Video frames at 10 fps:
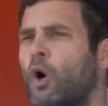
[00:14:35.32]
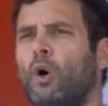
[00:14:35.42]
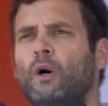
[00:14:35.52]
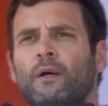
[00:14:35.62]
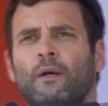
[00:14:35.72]
law,
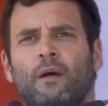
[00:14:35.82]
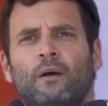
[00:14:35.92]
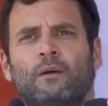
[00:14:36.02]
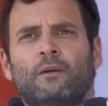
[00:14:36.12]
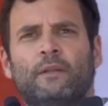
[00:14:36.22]

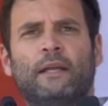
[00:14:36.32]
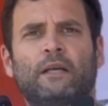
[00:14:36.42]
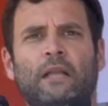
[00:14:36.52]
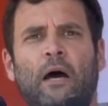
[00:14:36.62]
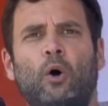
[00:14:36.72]
that
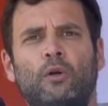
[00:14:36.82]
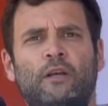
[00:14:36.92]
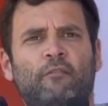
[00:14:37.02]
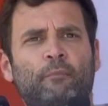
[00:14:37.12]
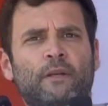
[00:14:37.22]
allowed
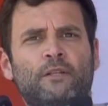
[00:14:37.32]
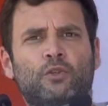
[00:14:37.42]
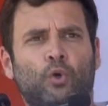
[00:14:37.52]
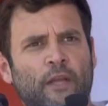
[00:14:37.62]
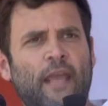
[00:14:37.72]
governments
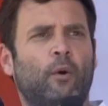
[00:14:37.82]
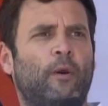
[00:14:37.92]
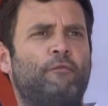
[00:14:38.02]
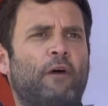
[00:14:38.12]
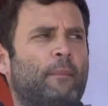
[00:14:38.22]
to take
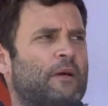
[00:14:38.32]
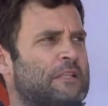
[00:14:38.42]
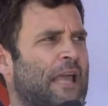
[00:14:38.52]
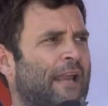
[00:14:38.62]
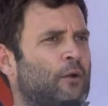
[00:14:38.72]
away farmers'
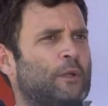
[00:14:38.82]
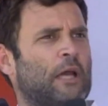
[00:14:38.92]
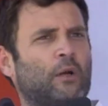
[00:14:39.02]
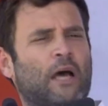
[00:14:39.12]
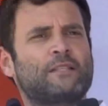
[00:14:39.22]
land
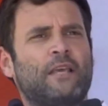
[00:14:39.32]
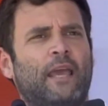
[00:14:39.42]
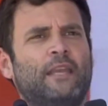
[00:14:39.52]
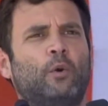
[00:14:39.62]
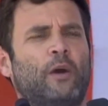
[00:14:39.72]
without asking
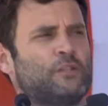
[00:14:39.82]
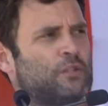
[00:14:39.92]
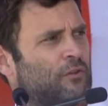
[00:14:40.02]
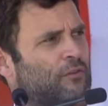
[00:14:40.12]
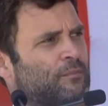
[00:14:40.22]
any
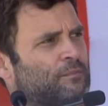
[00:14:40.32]
questions.